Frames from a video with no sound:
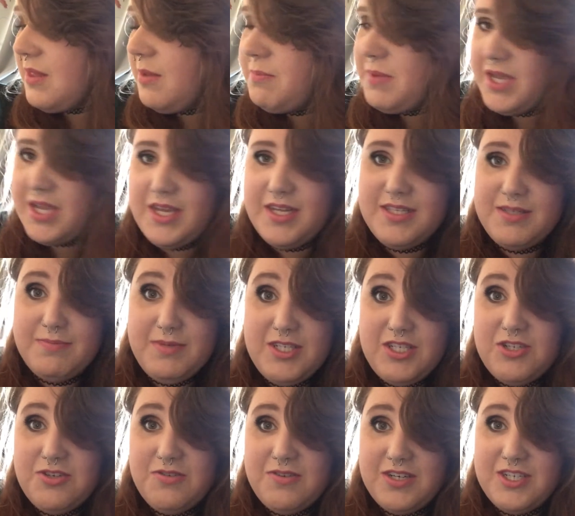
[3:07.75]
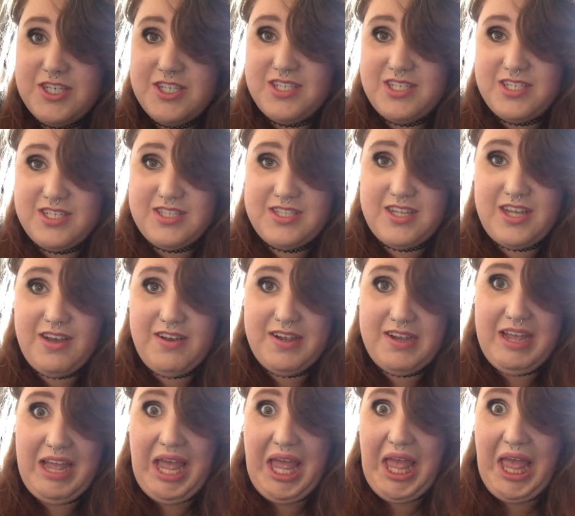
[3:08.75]
because my storage is just
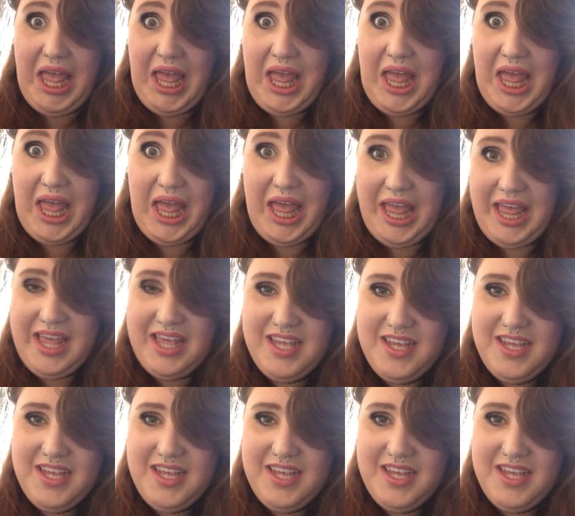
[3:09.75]
going and